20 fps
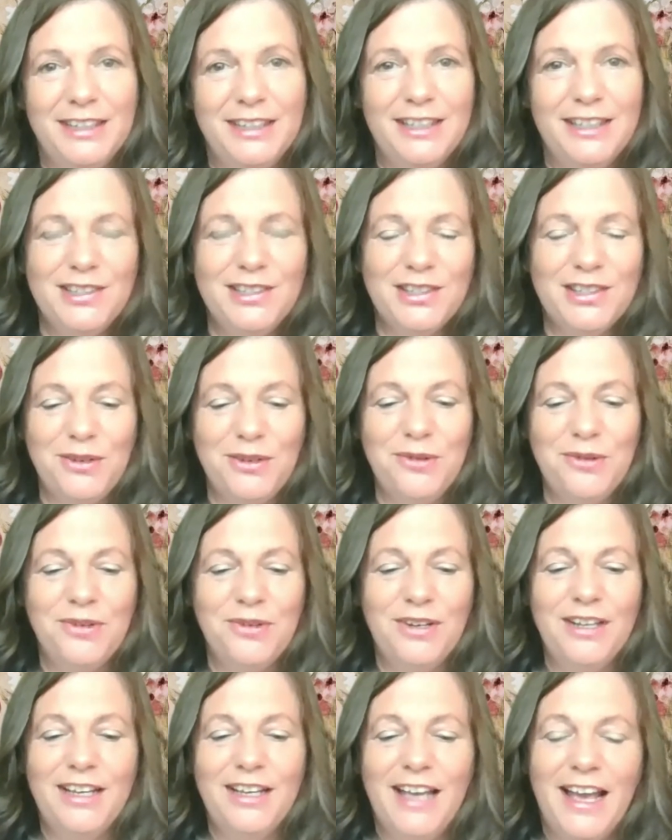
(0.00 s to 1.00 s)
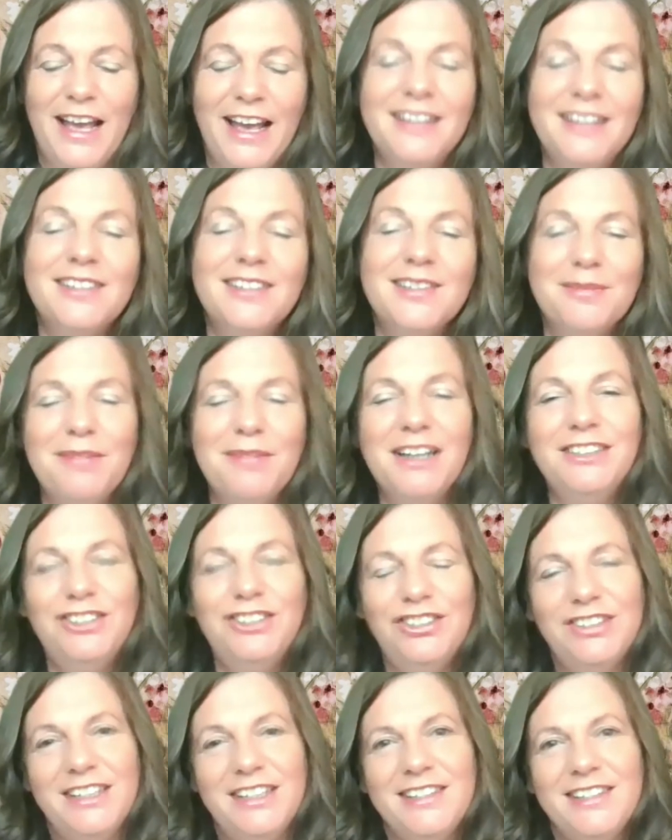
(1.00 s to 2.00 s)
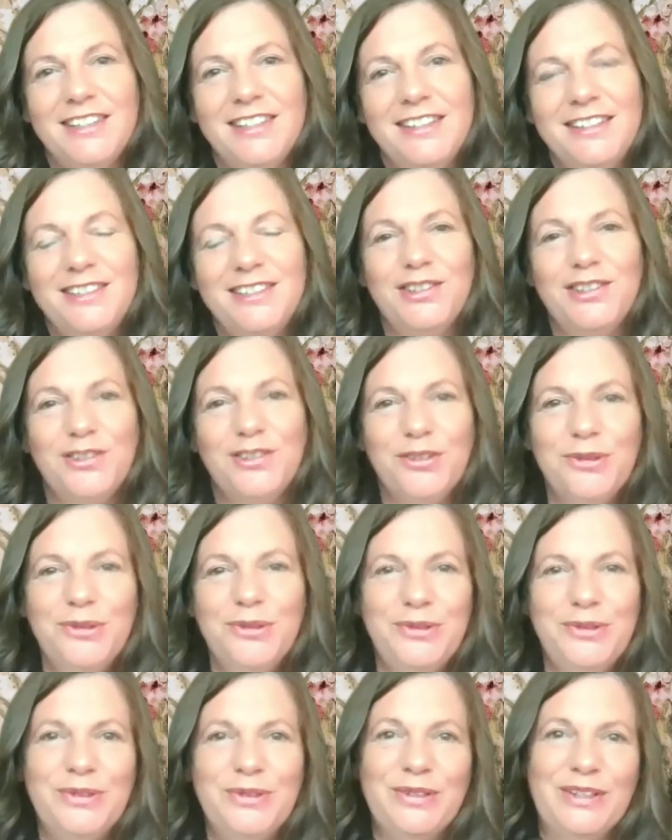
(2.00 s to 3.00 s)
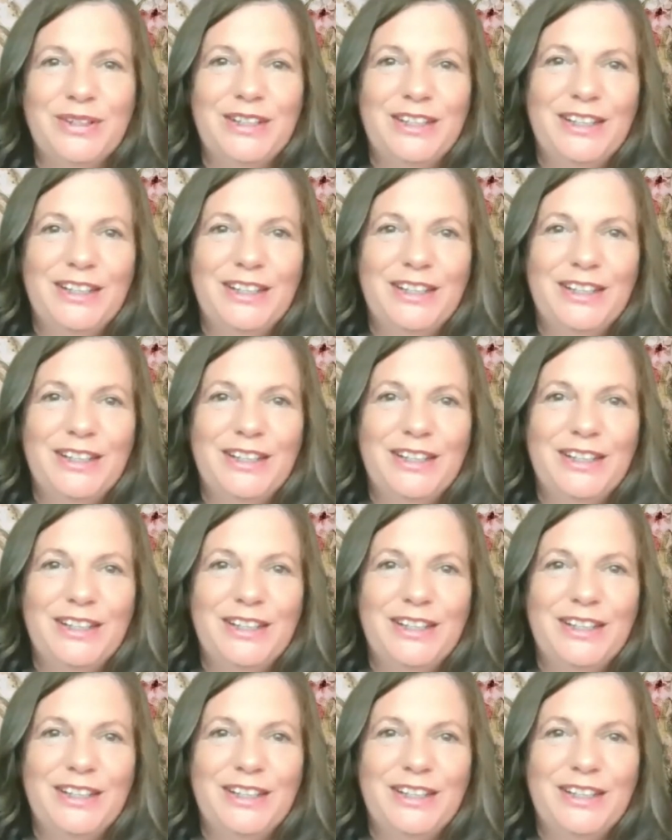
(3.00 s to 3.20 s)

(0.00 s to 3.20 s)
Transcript: And so, as much as it is true